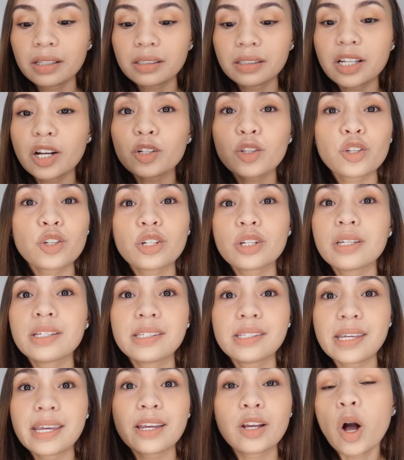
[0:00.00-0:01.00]
Not
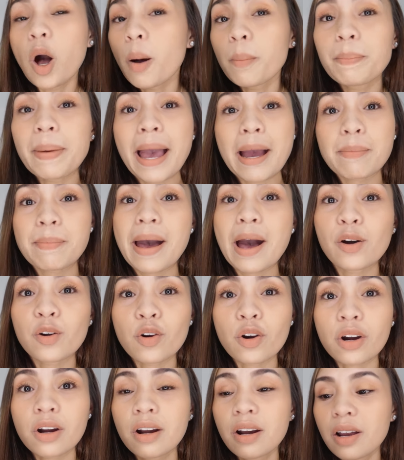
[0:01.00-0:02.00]
just a compact
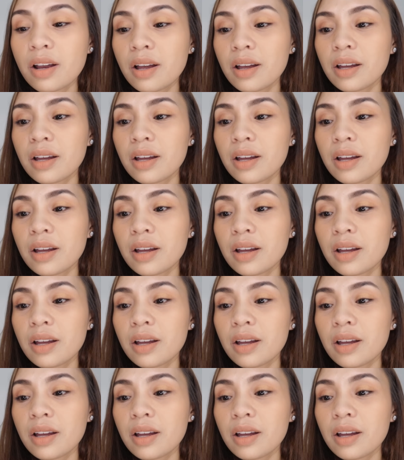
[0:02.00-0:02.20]
powder.